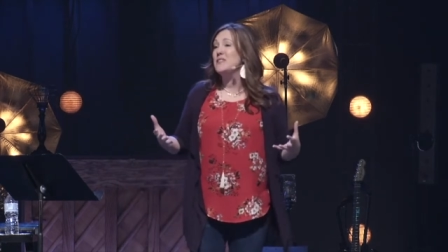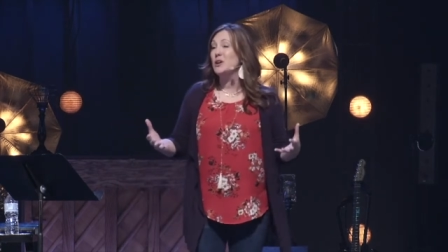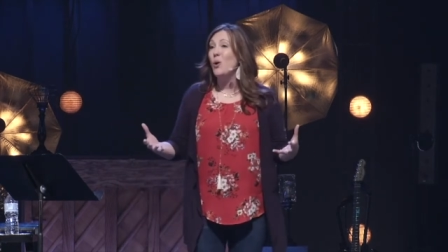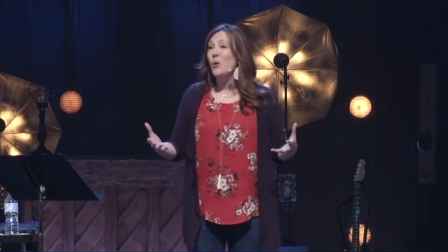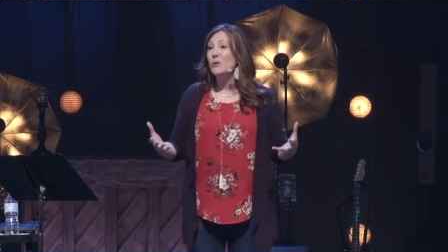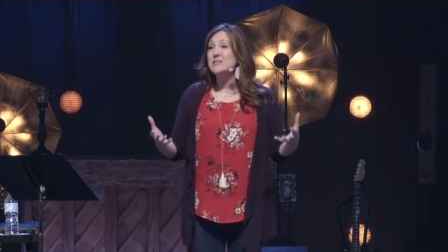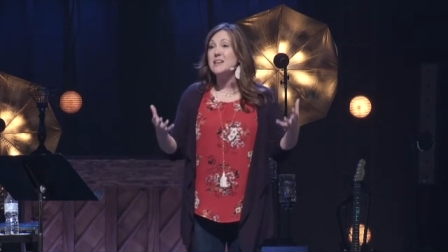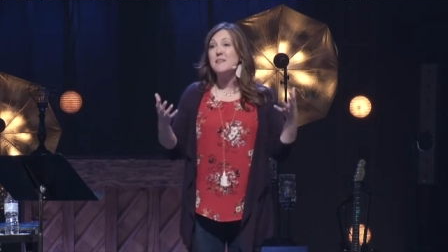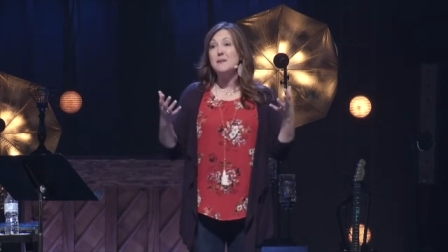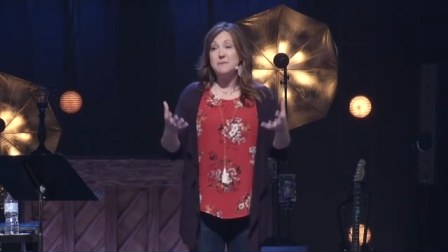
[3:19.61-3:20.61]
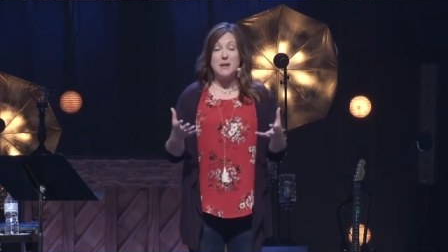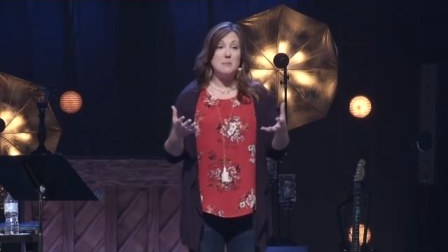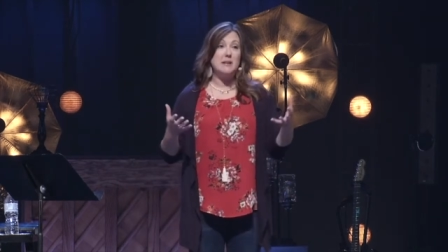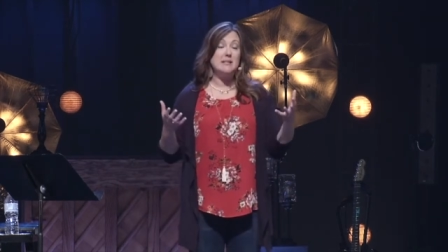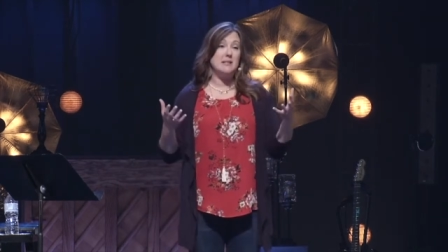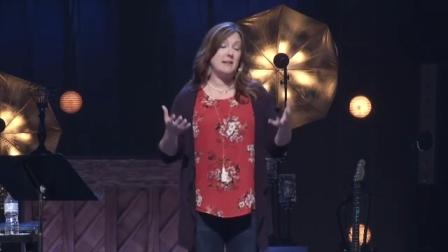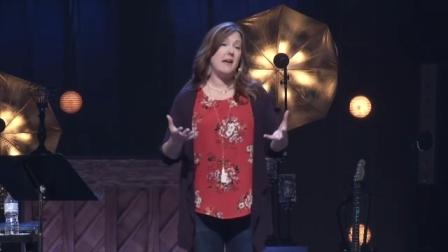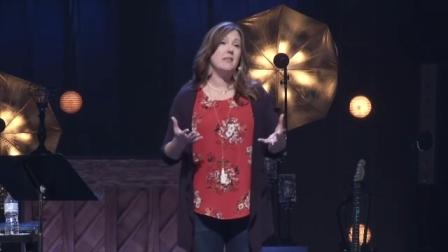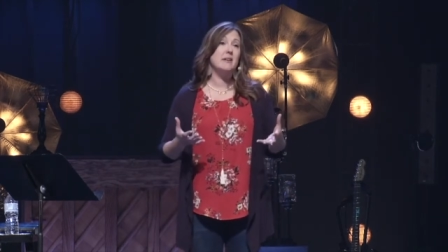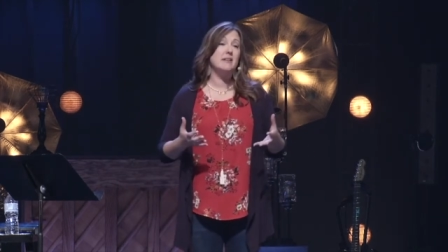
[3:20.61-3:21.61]
that holds the family
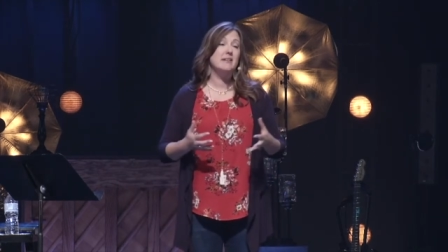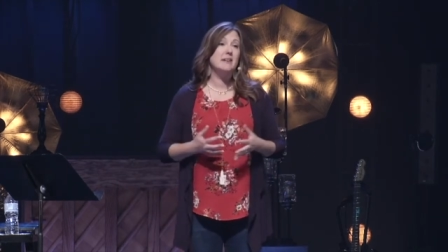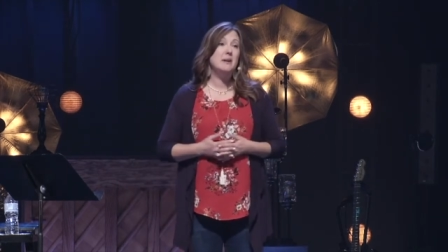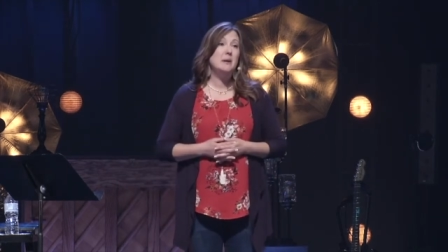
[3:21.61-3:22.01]
together.